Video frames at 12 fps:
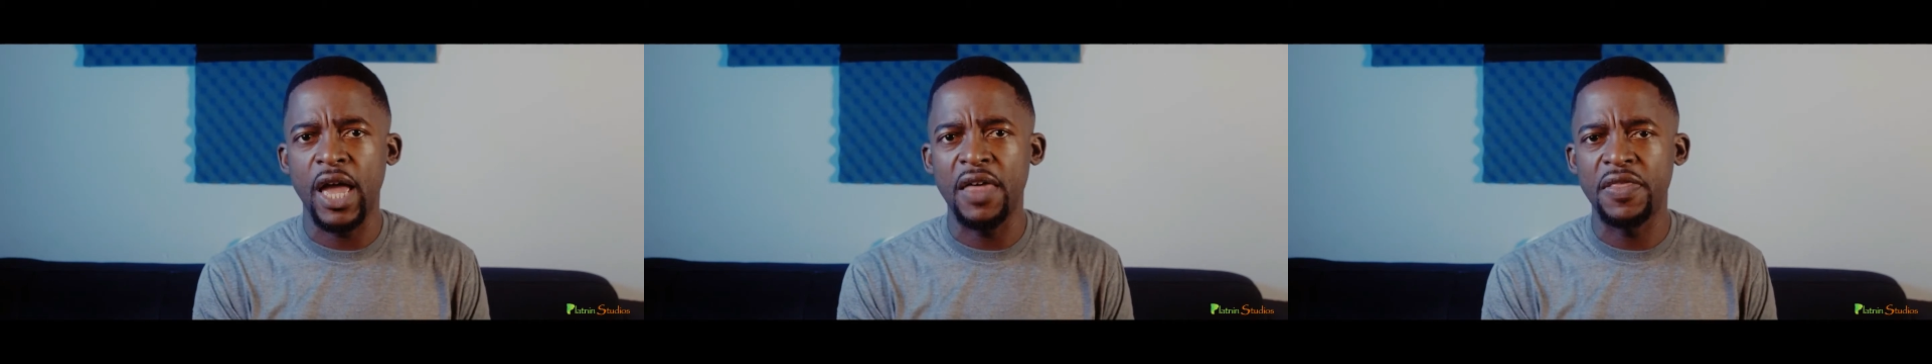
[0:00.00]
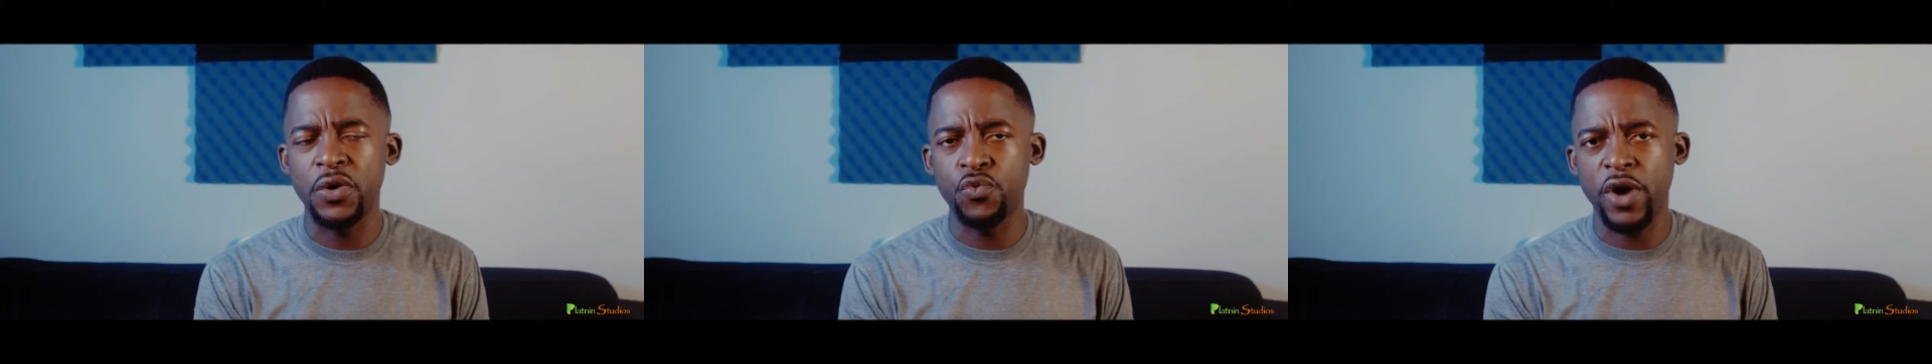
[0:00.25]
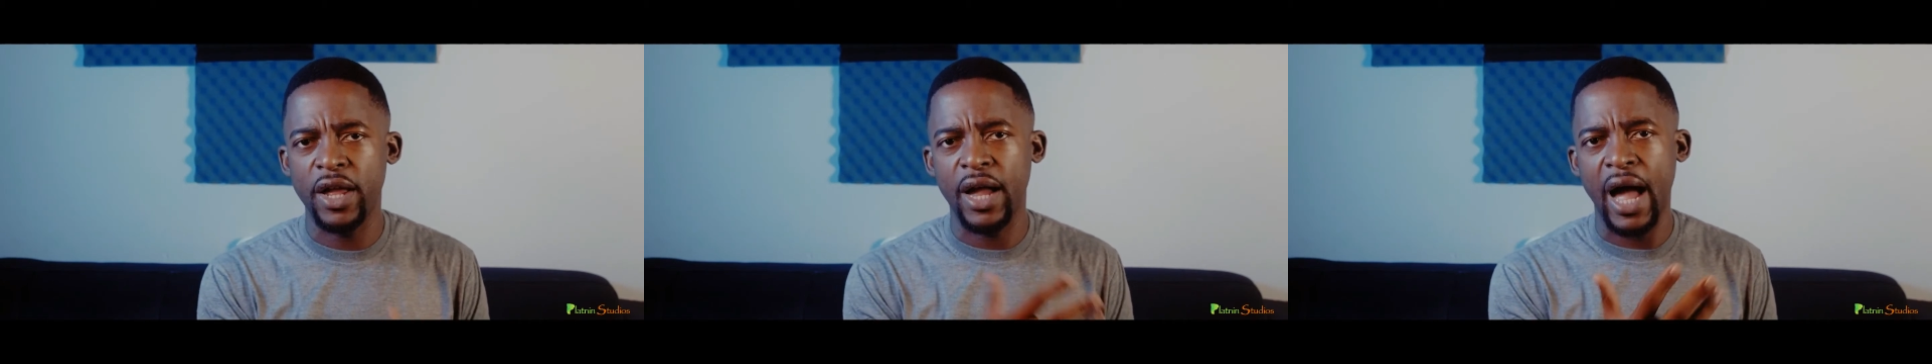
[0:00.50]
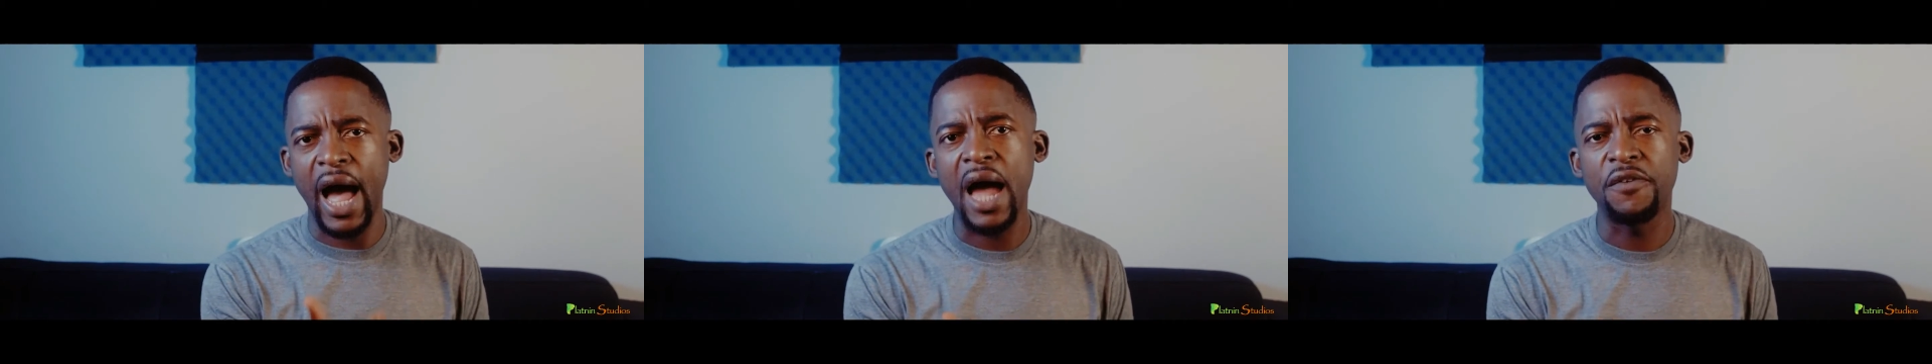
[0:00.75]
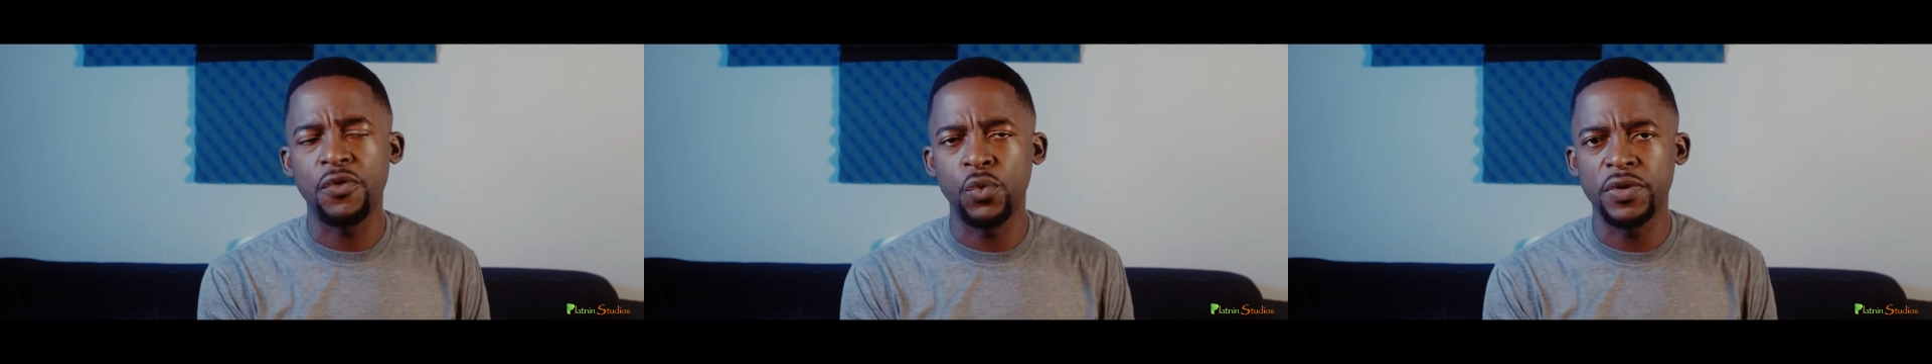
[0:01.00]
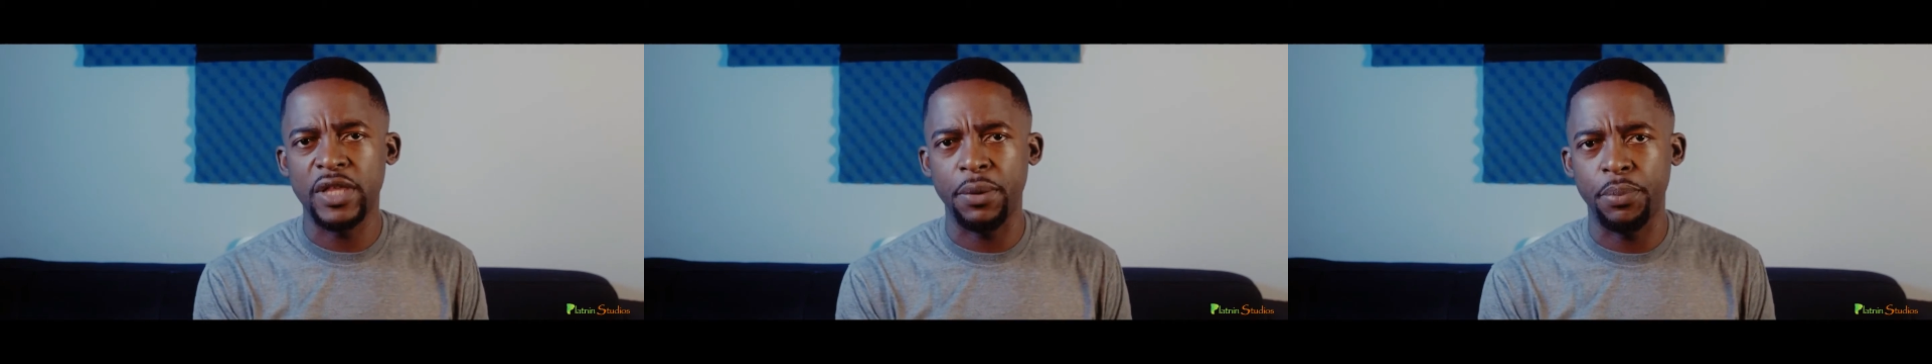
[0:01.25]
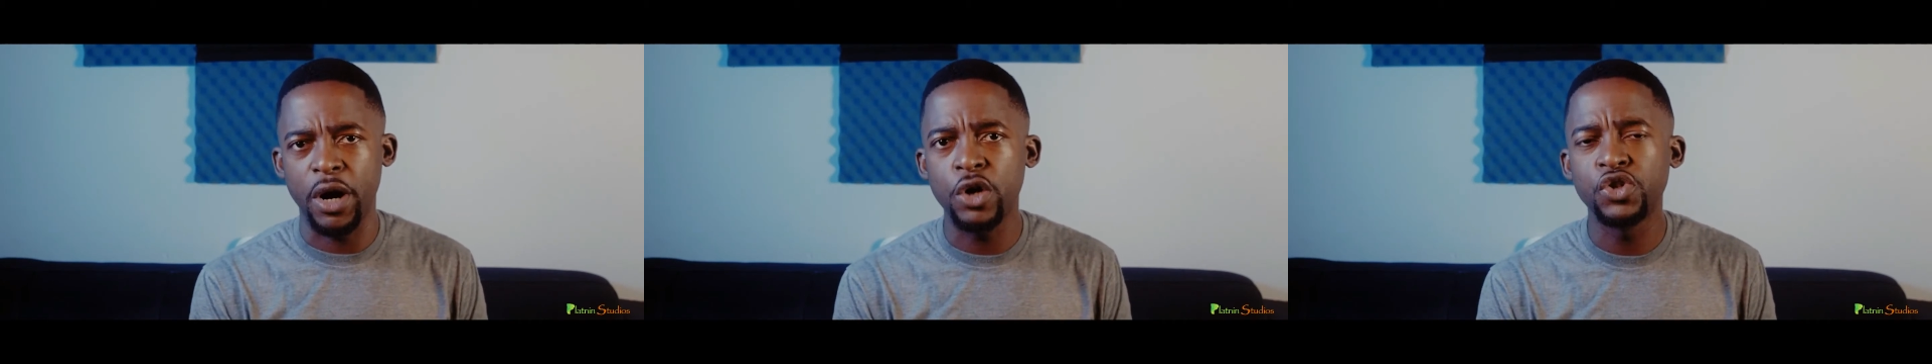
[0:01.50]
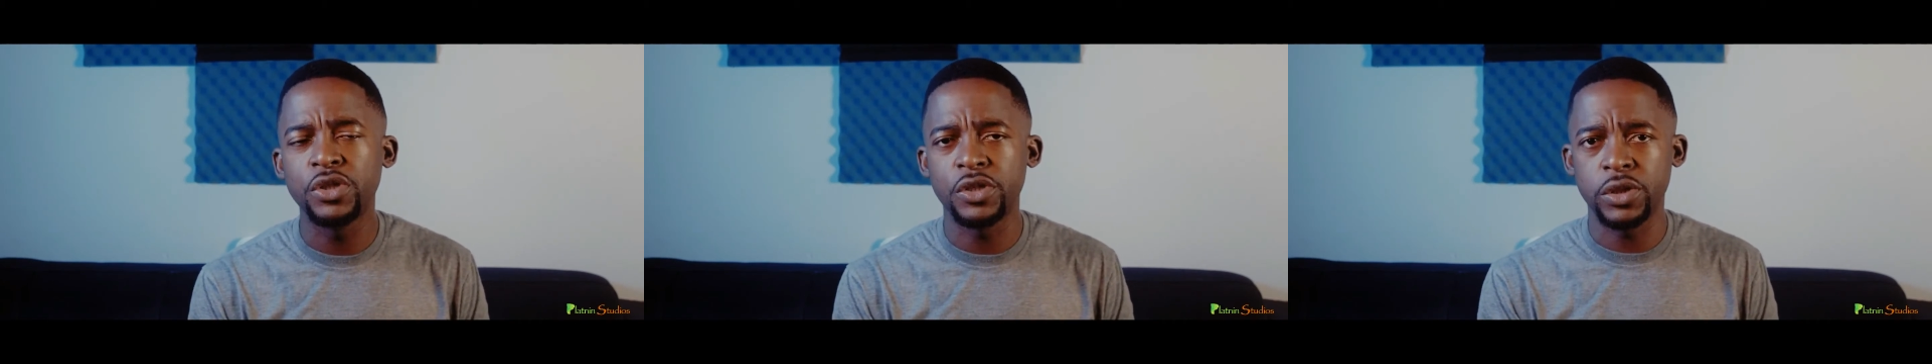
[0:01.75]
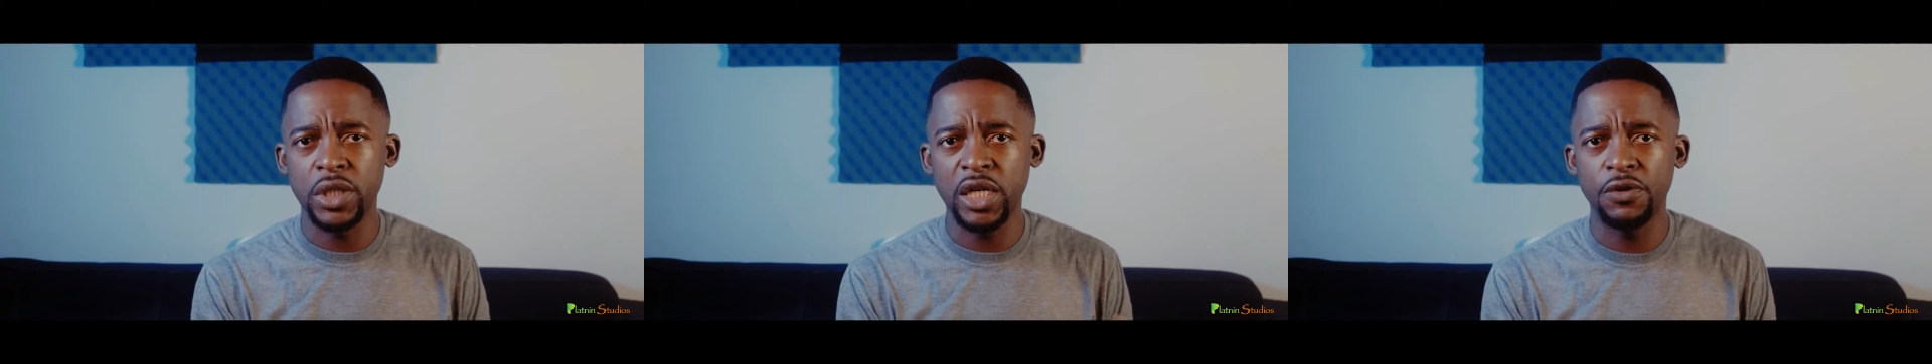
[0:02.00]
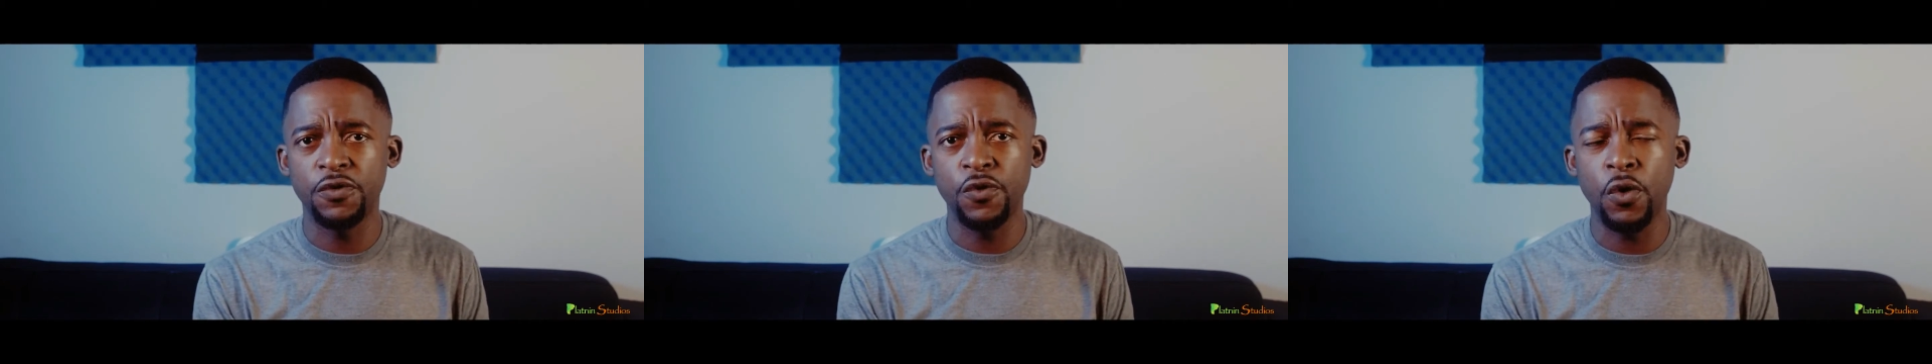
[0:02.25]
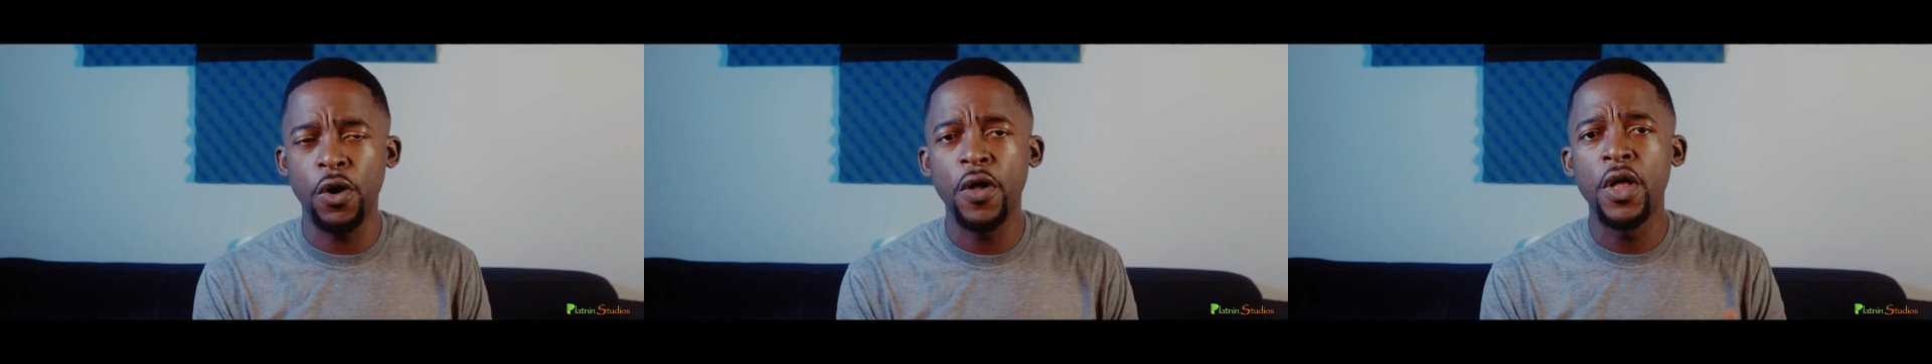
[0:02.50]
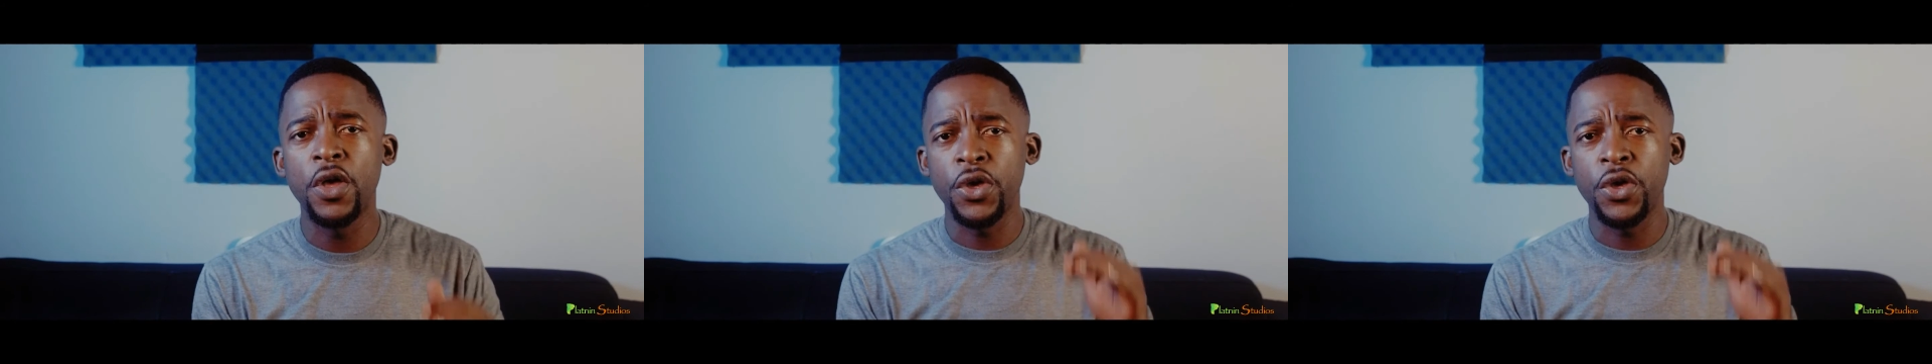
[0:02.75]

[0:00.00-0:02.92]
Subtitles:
and they rank high for what that person is looking for,